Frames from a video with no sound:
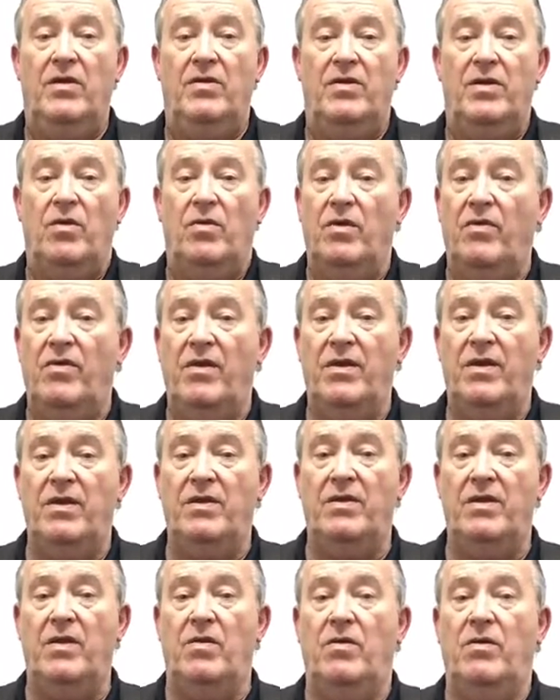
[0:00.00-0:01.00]
The only thing
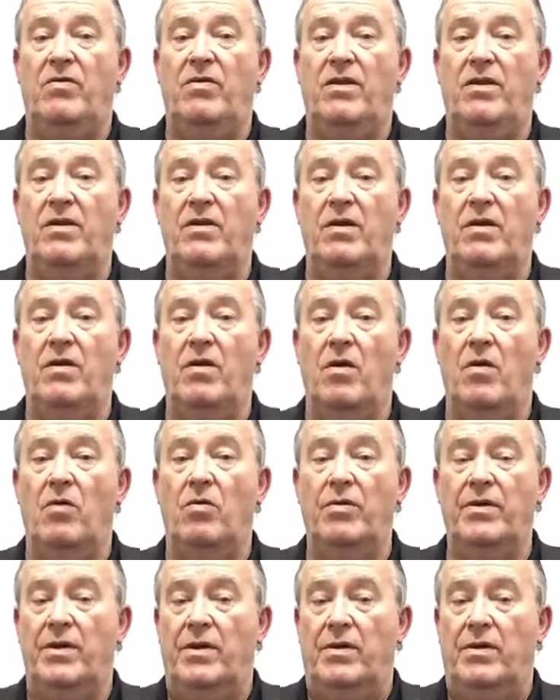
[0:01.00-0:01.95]
that could go,